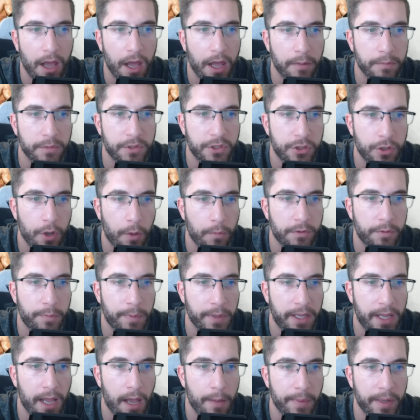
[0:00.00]
stopped
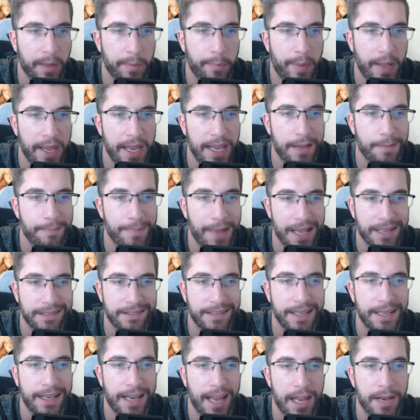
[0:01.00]
becoming peak
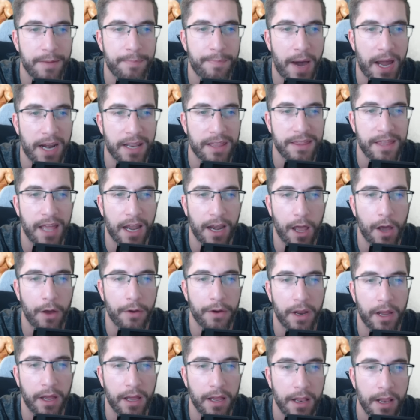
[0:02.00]
Messi-led
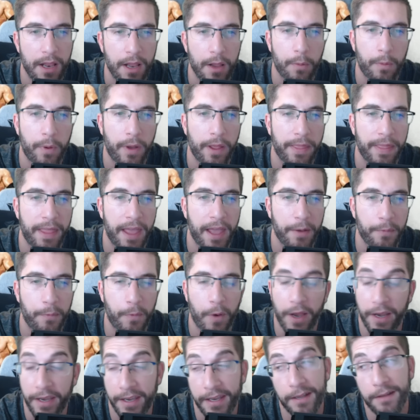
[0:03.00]
Barcelona when they're
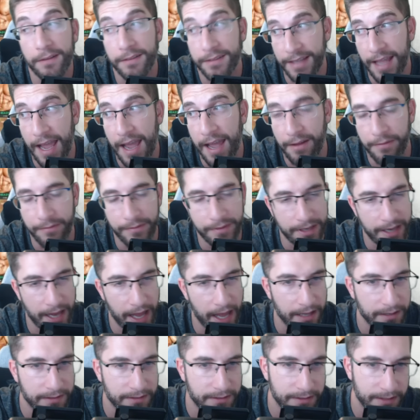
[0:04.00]
1-0 down.
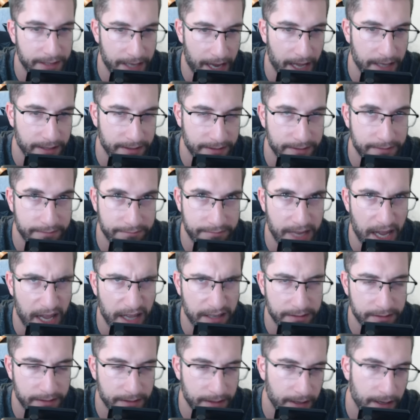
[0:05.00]
Yes.
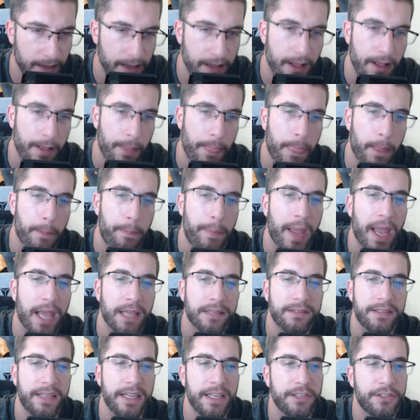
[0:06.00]
The
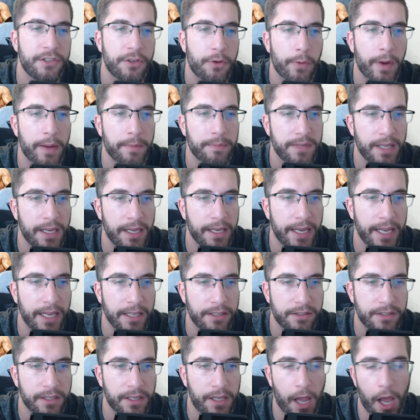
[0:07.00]
pesky scripting
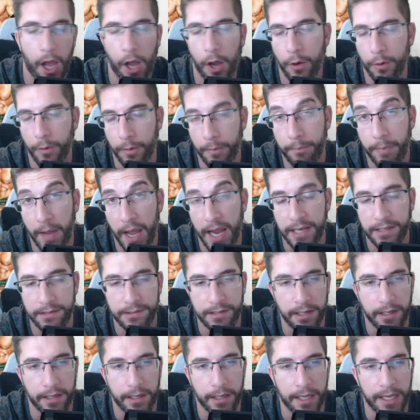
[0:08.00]
needs to go,
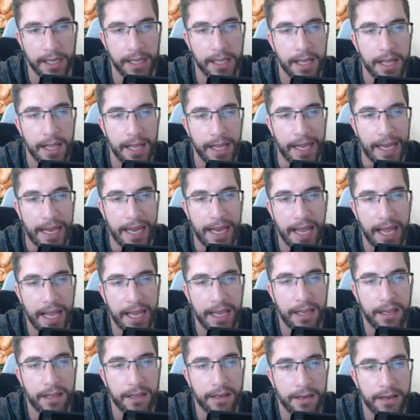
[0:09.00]
basically.
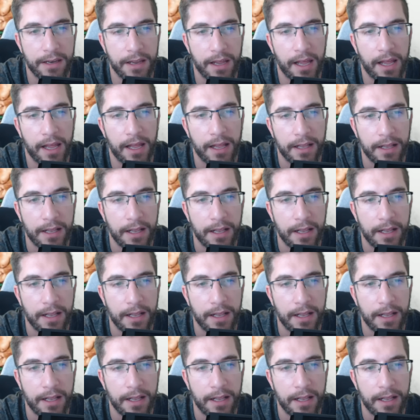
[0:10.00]
EA can